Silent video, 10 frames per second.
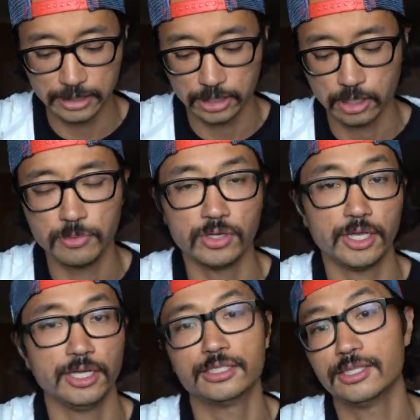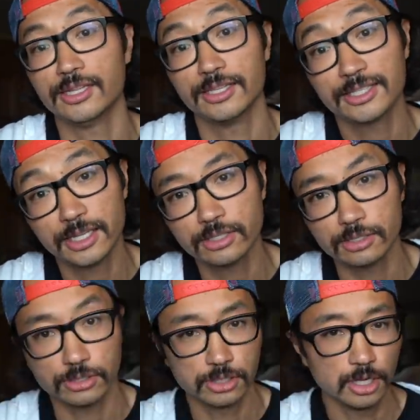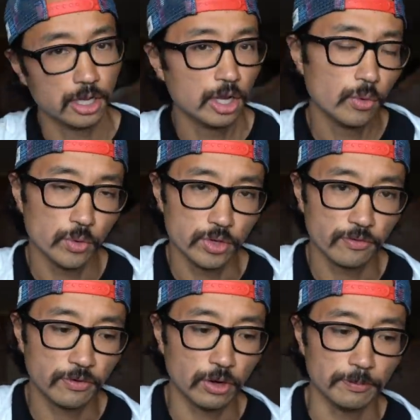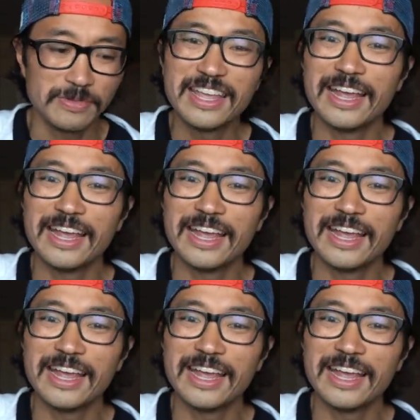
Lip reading: and it communicates then the sensors with your phone.